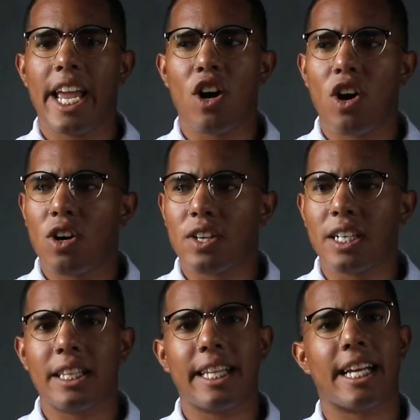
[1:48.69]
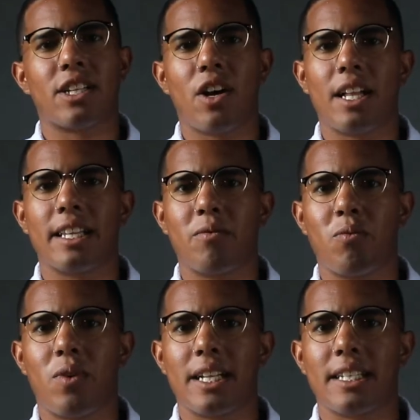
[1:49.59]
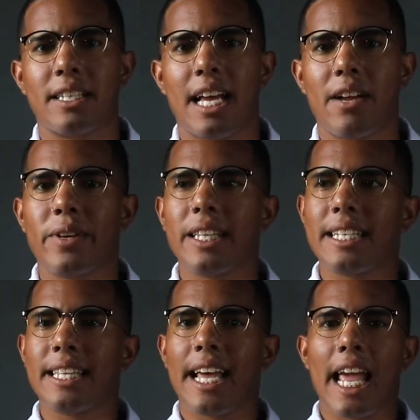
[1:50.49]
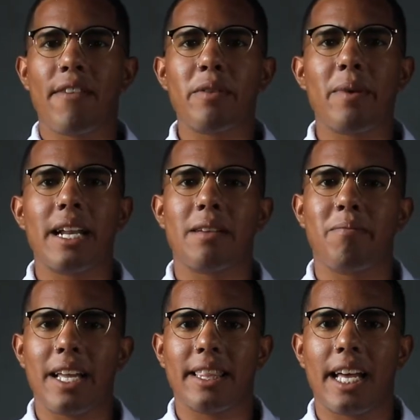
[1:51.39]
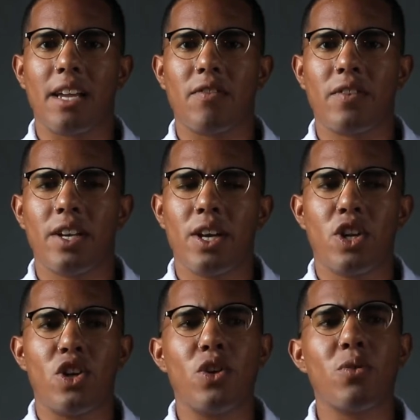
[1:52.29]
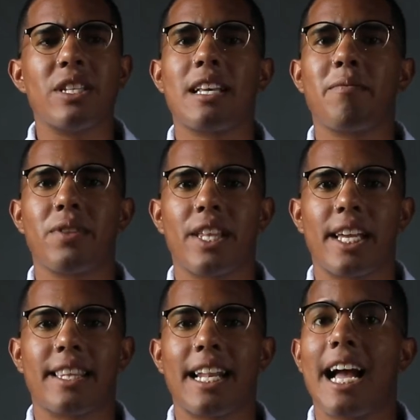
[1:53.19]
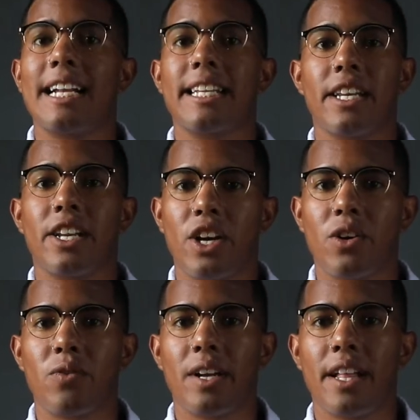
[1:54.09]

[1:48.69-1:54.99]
all clicked all at once. I realized that everybody in my life knew something that I didn't know.